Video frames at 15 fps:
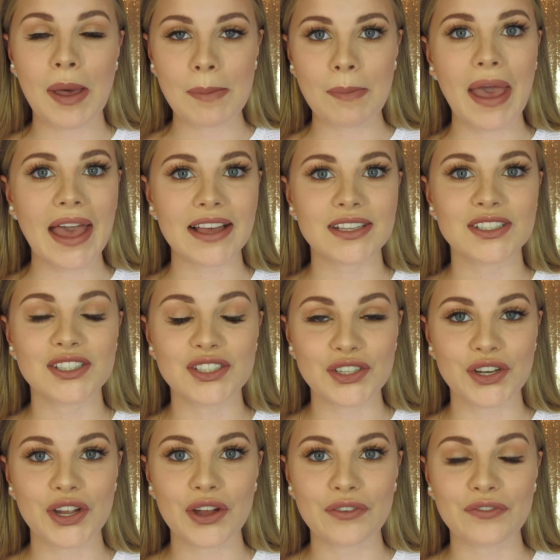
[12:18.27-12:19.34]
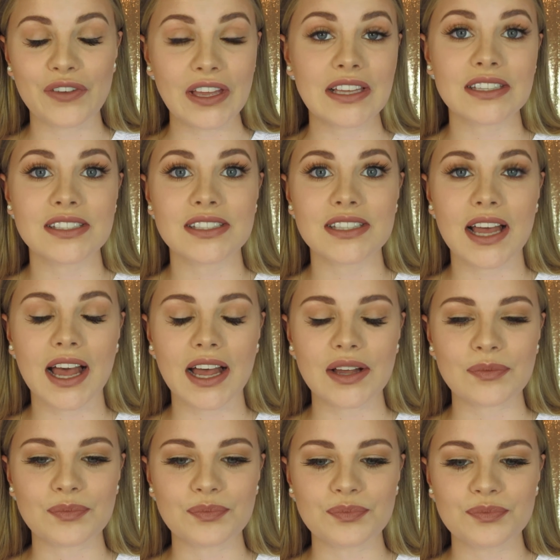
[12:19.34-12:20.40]
my MAC Studio Fix,
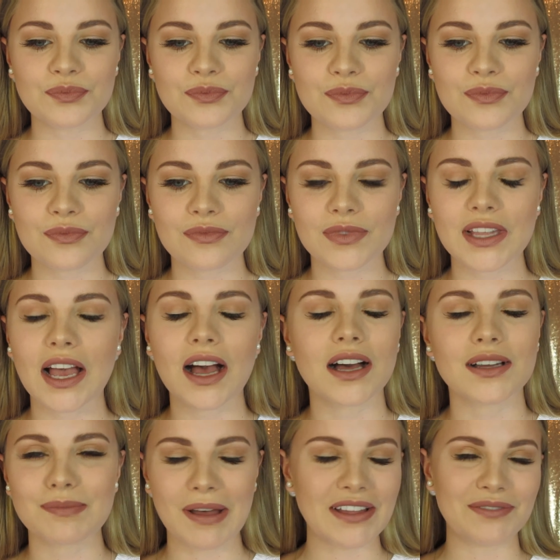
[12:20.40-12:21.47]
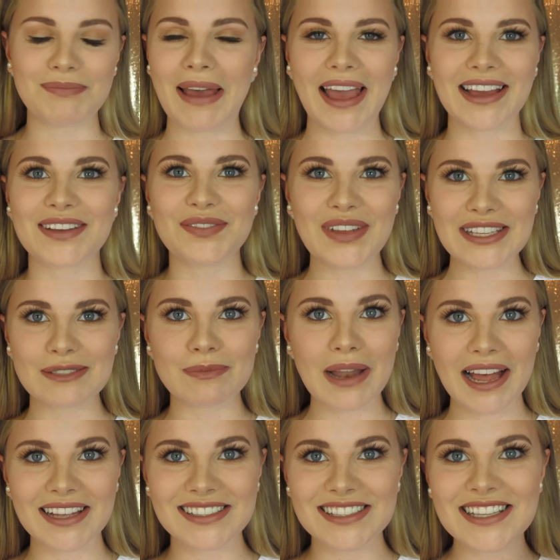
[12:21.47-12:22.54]
my MAC Fix
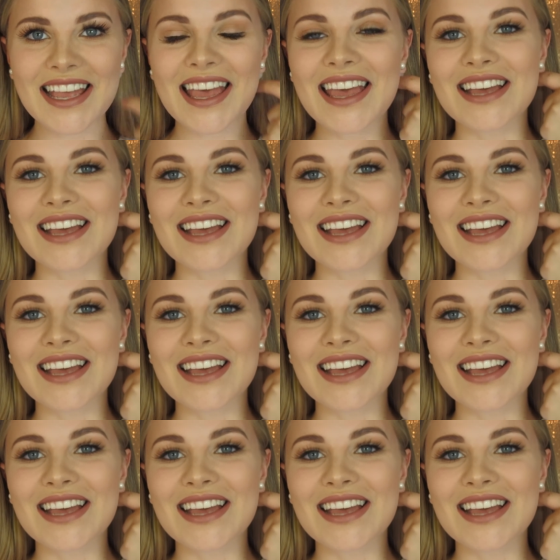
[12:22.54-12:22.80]
Plus.